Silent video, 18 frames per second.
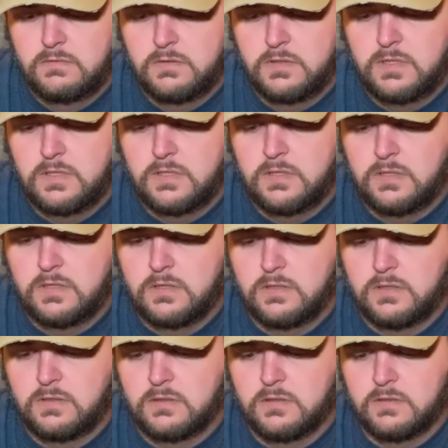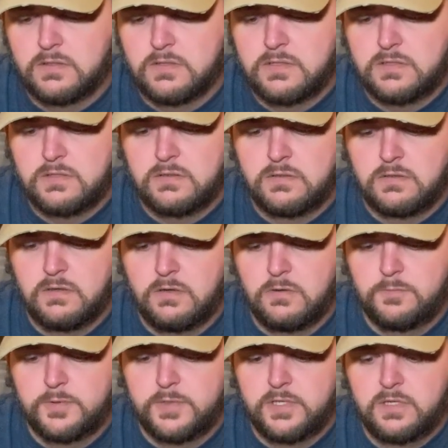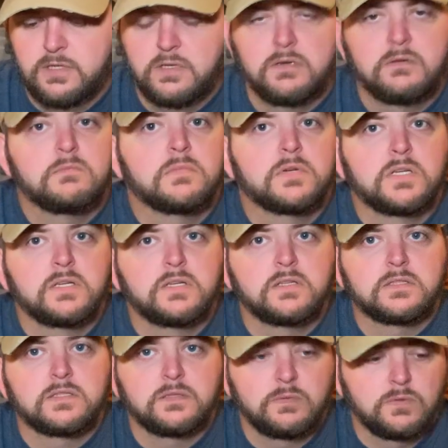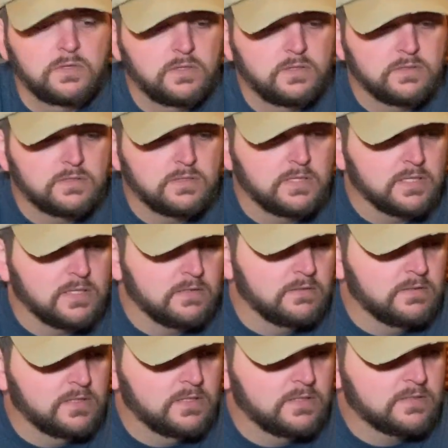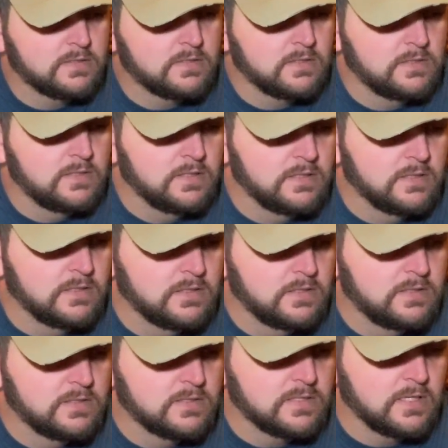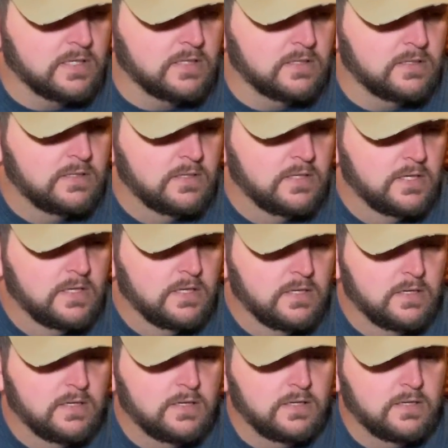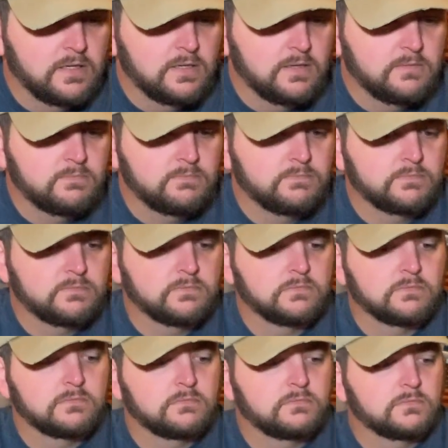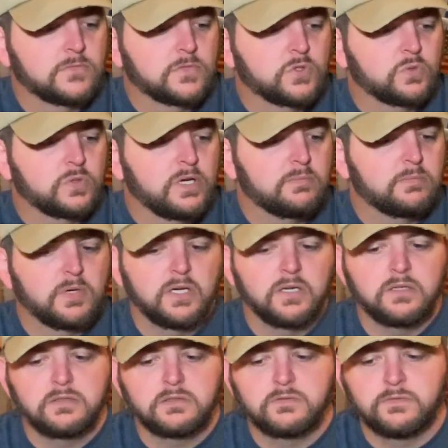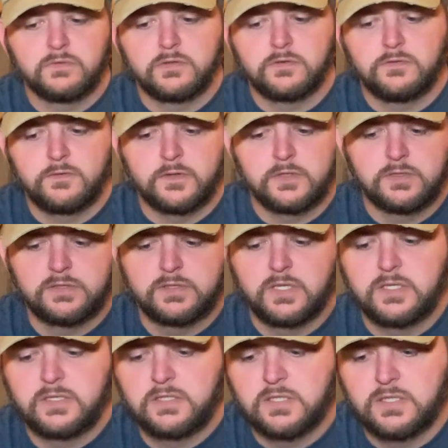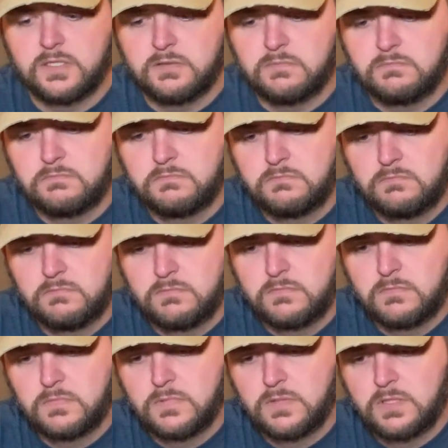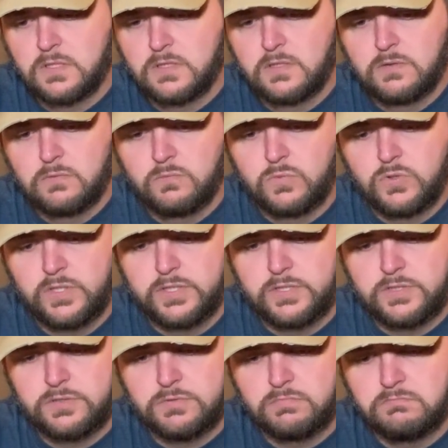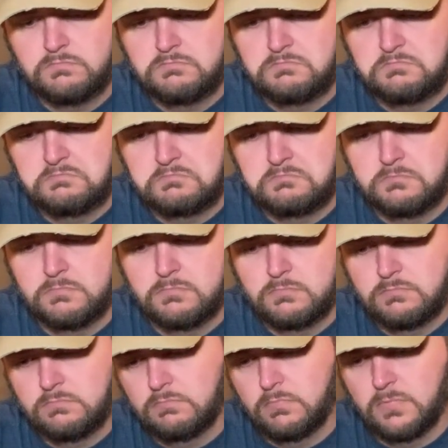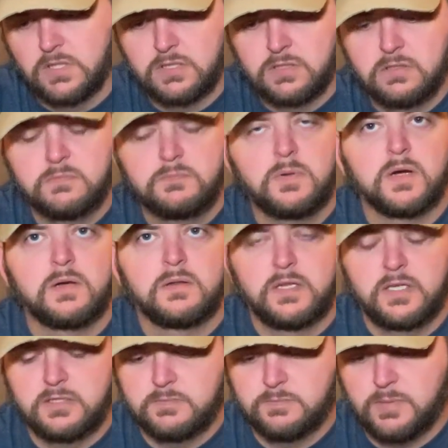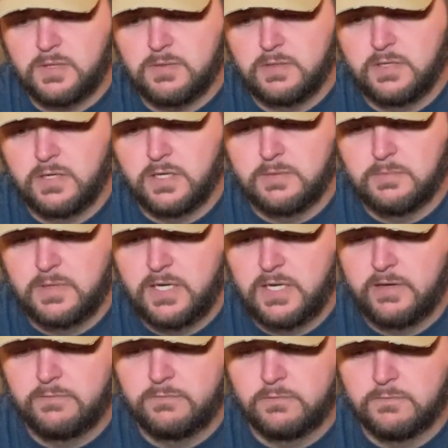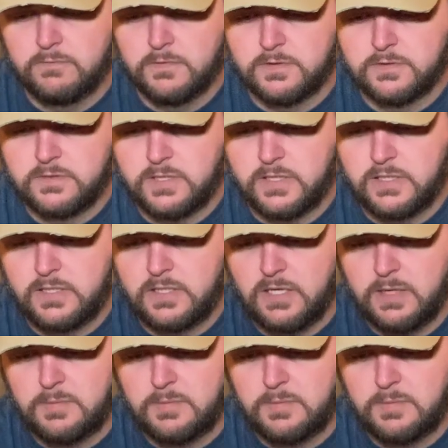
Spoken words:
And let's open it up and see what it looks like on the outside, in the inside. $12 for this first aid kit, which is probably, that's probably not bad for a first aid kit.